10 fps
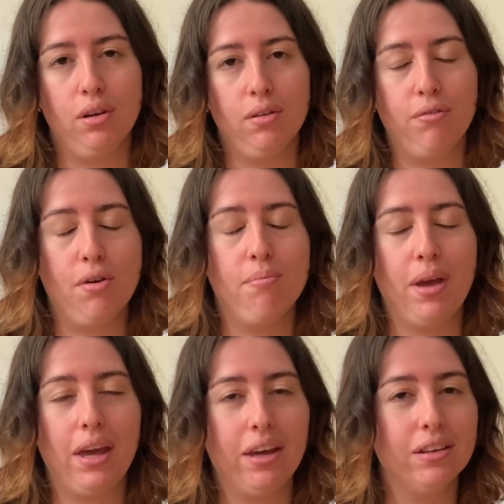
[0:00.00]
from
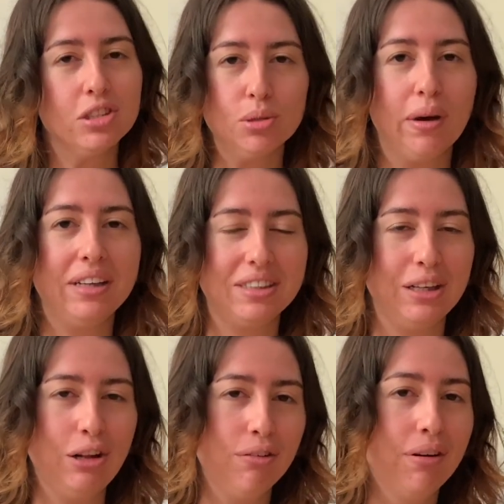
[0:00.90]
me to
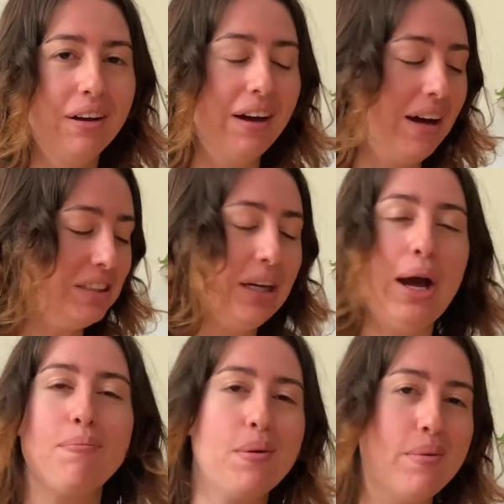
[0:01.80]
myself as a
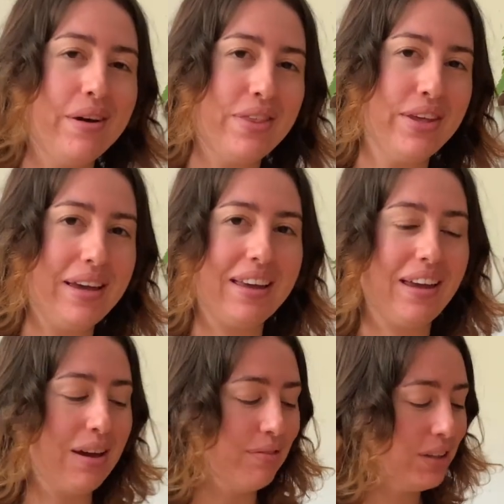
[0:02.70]
happy birthday
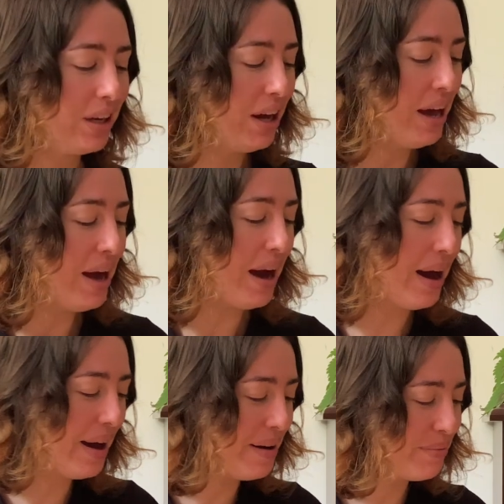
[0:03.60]
gift.
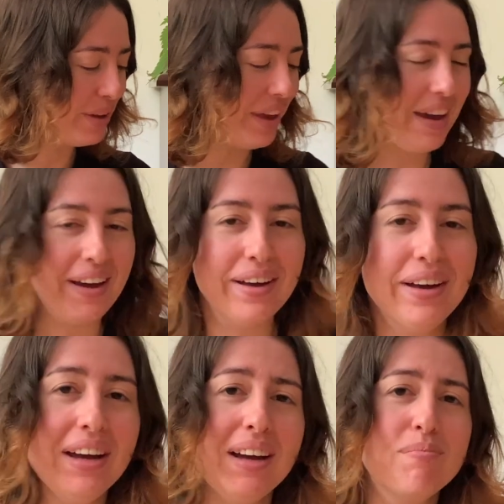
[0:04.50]
But yeah,
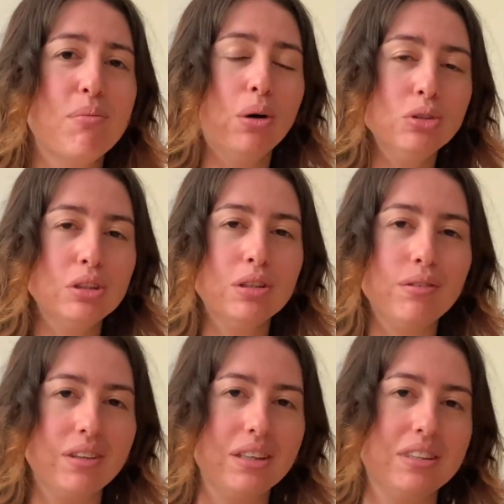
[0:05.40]
most of
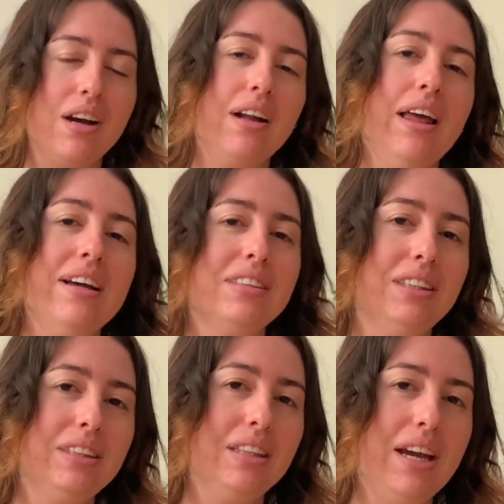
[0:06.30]
these are
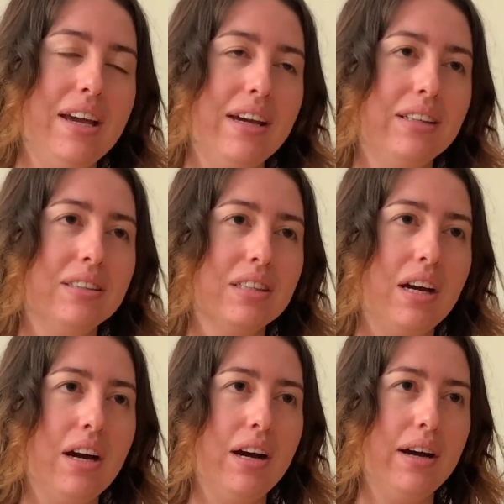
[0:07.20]
classics, and
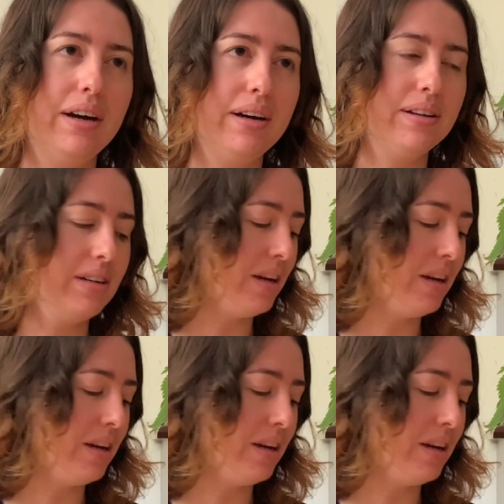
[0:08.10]
I